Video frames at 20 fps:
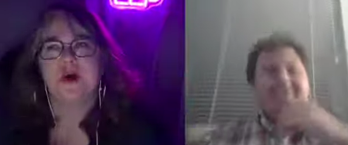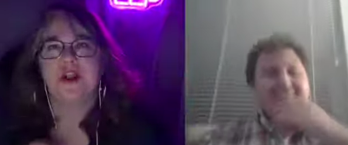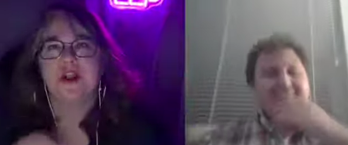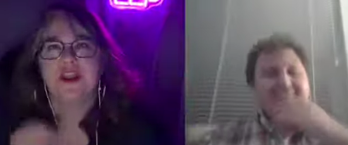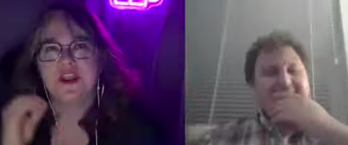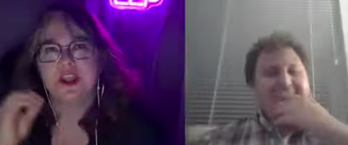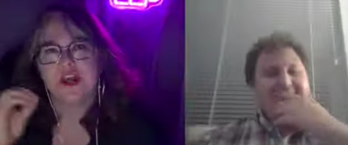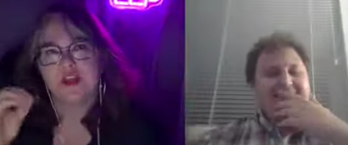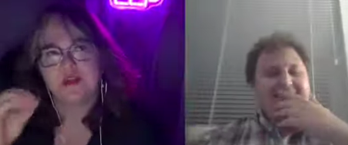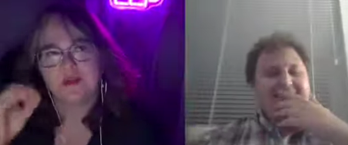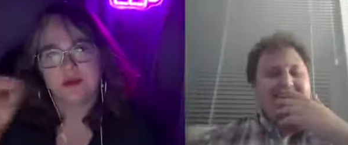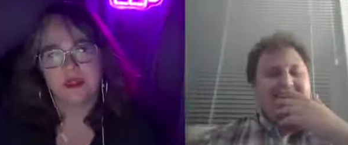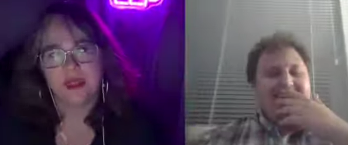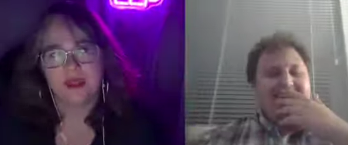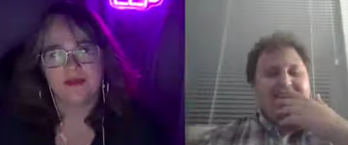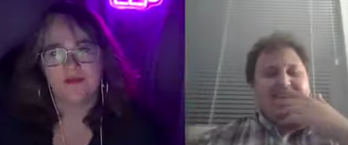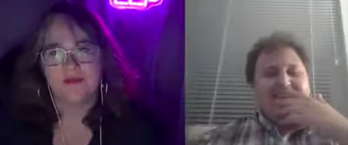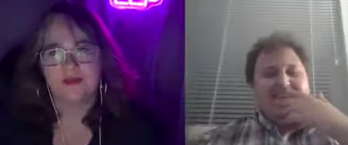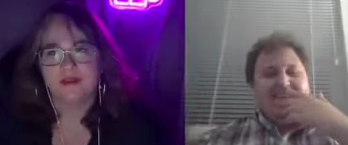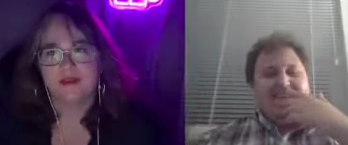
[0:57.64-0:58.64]
Speaker 1: on another
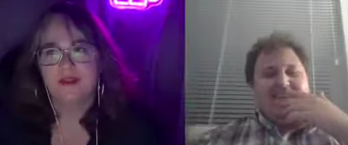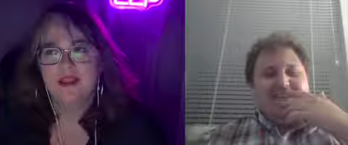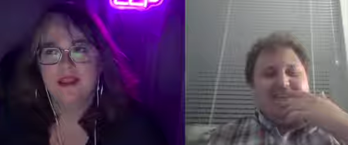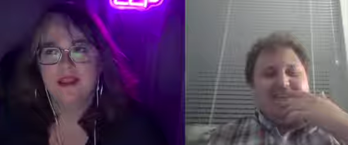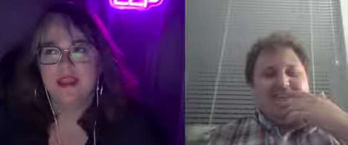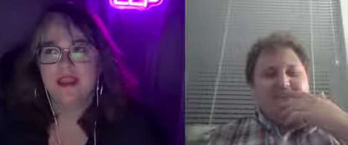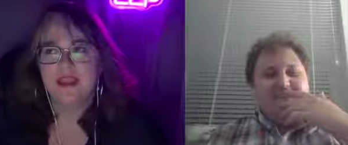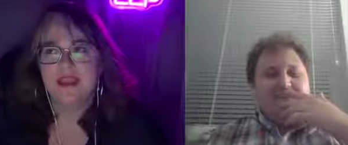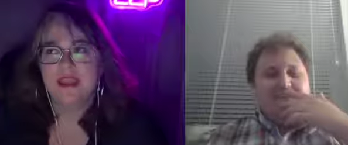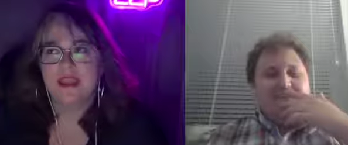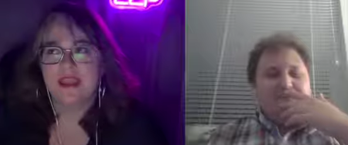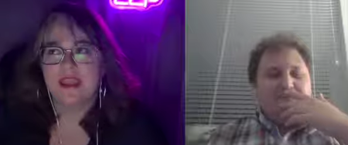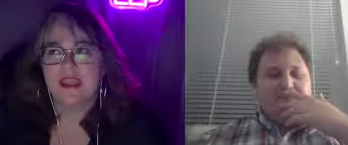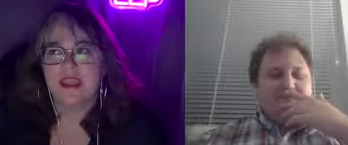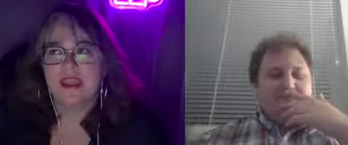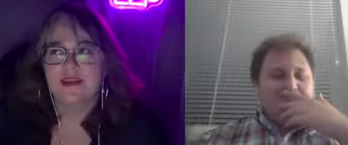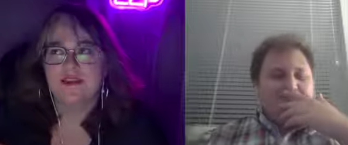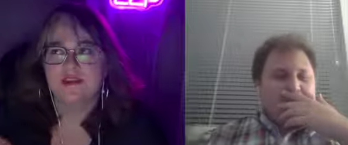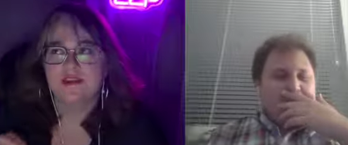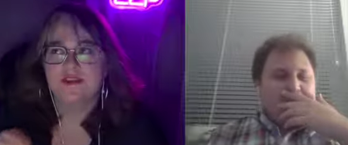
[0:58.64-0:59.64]
level,
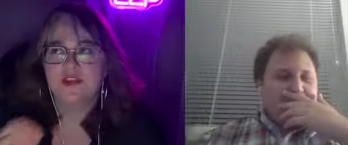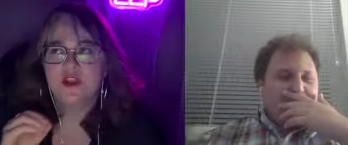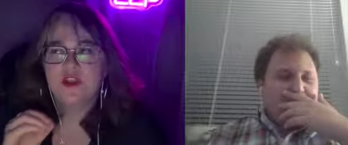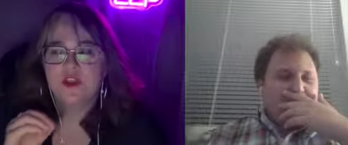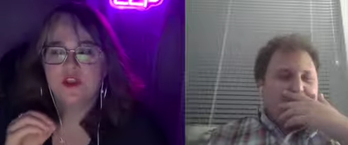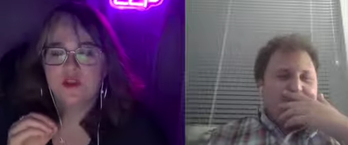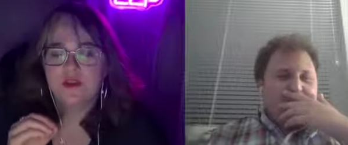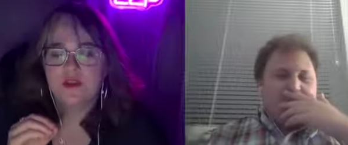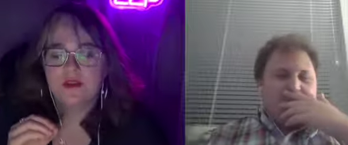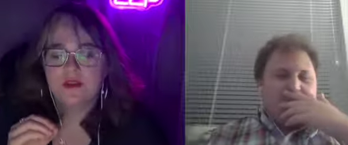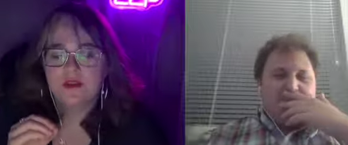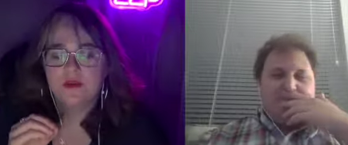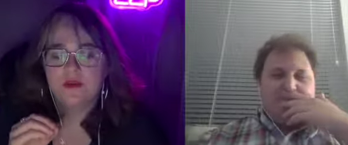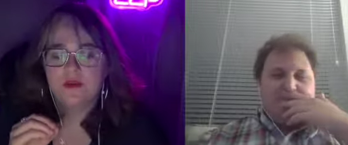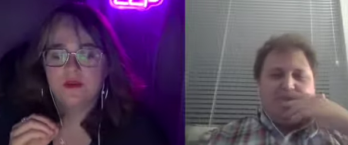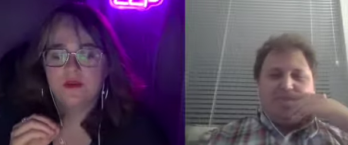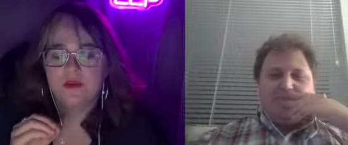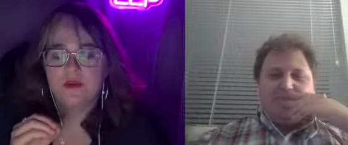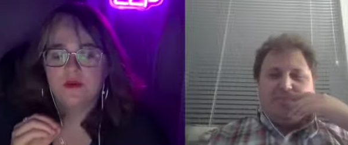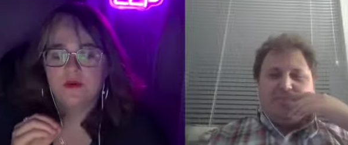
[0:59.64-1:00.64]
is
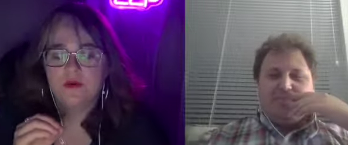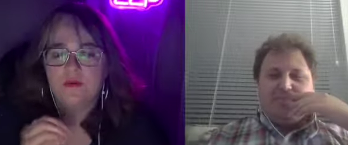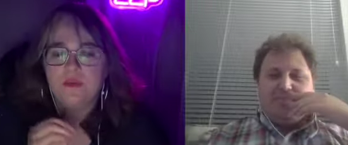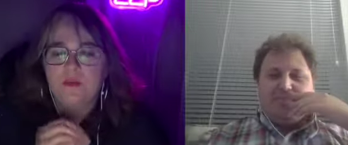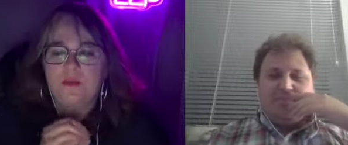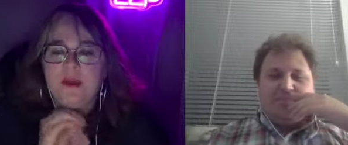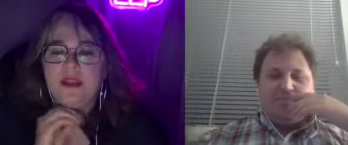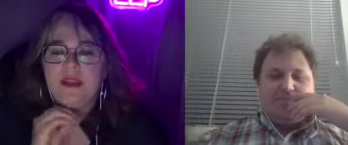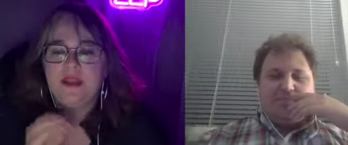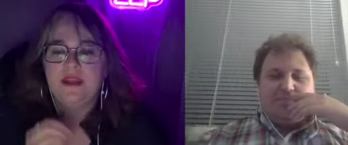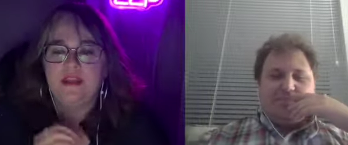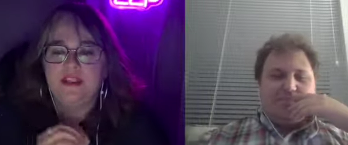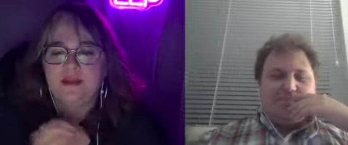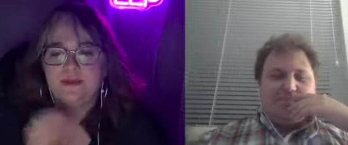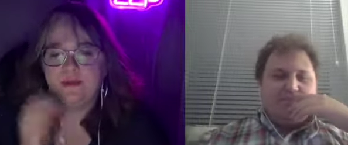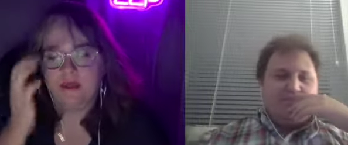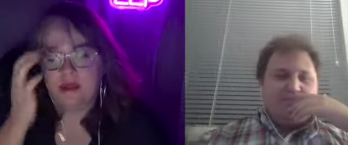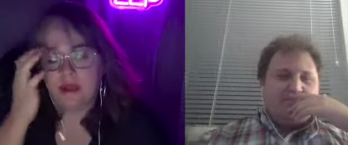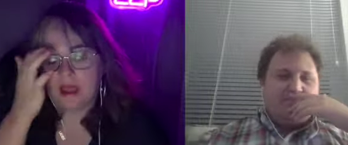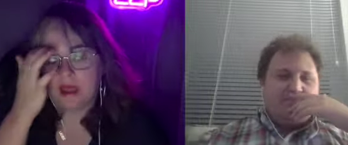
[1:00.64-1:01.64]
weed
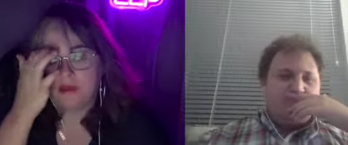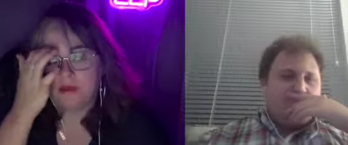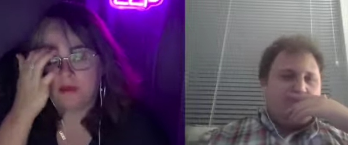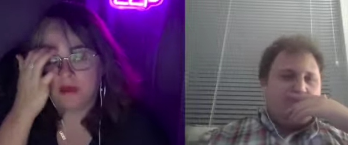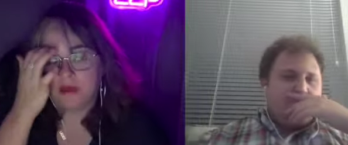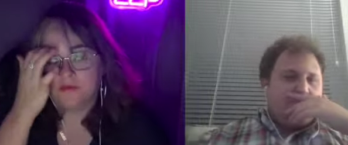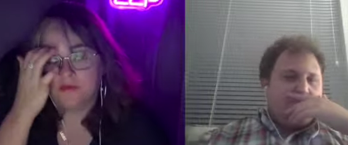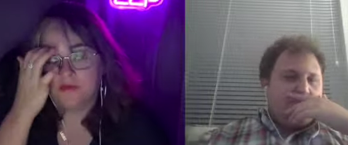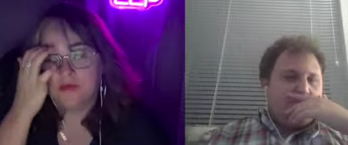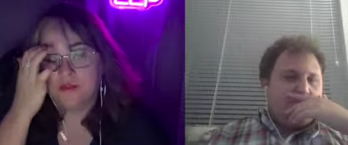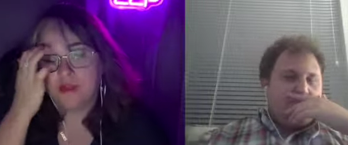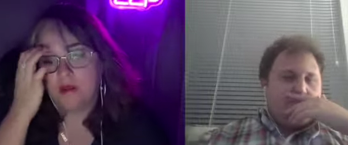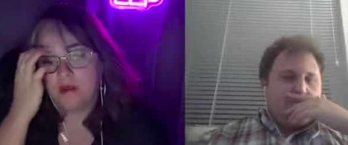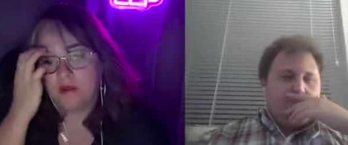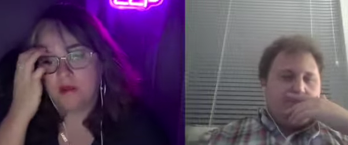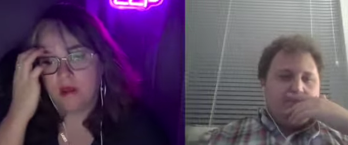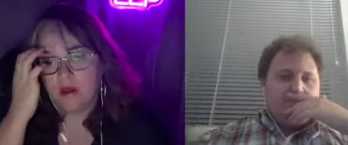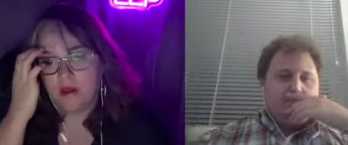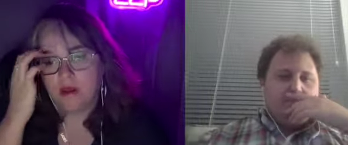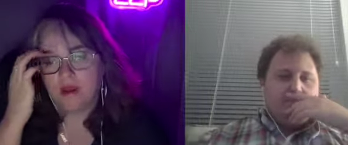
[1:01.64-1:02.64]
has been outlawed for
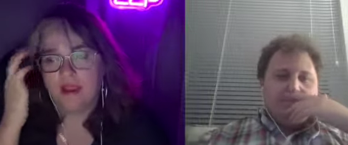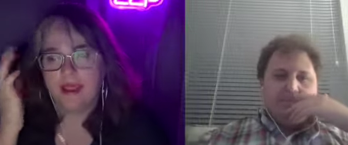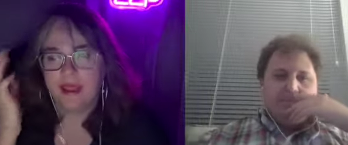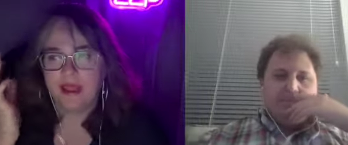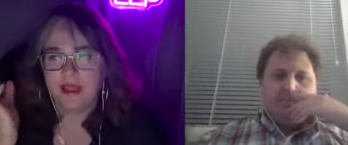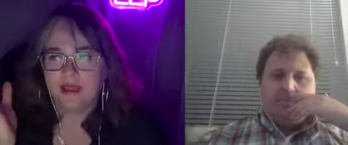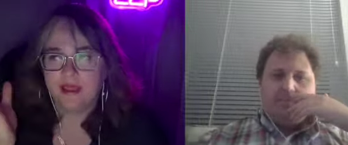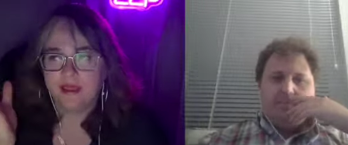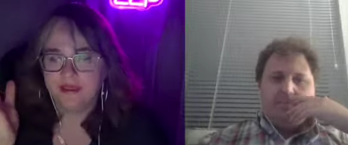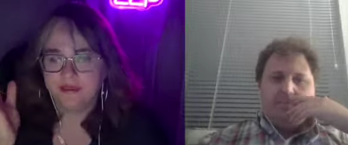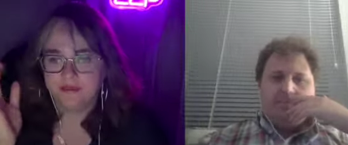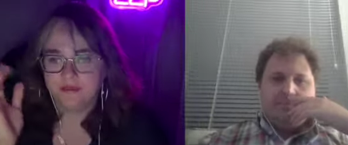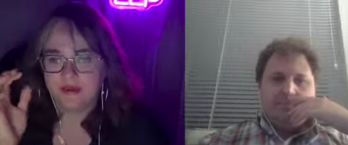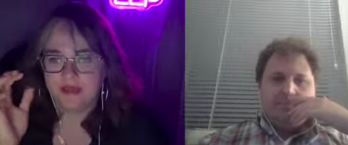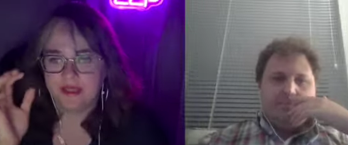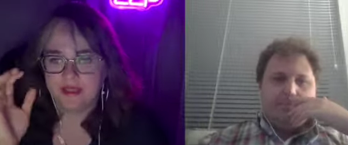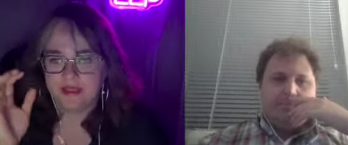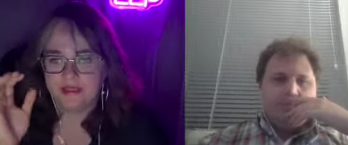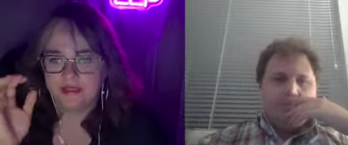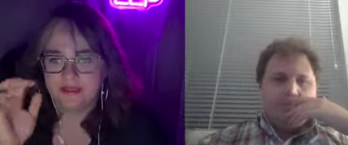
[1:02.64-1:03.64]
so long. Yeah, it's
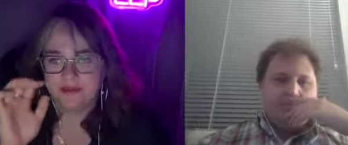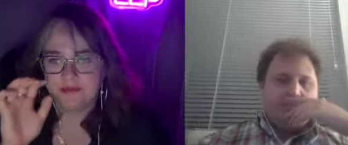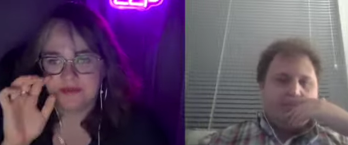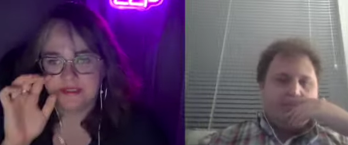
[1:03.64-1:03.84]
we get it in some